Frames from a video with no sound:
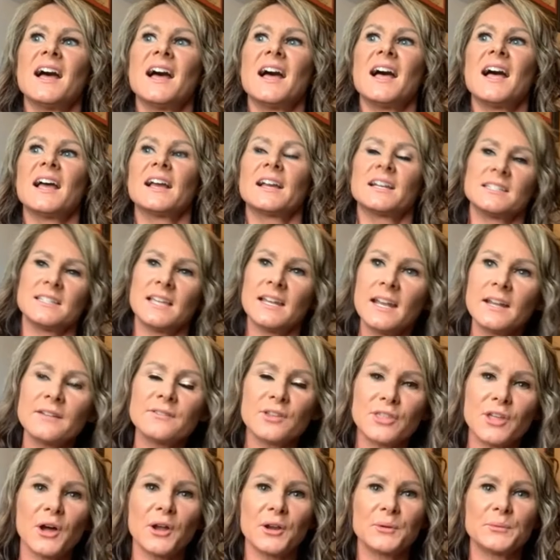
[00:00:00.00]
because I never
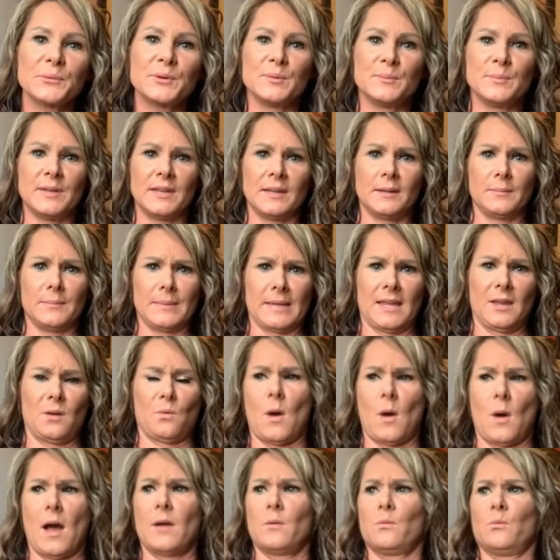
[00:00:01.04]
thought it would be me.
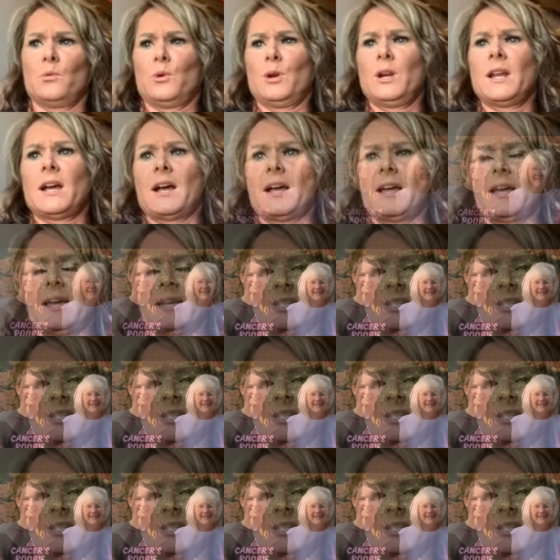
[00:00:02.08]
Why would I?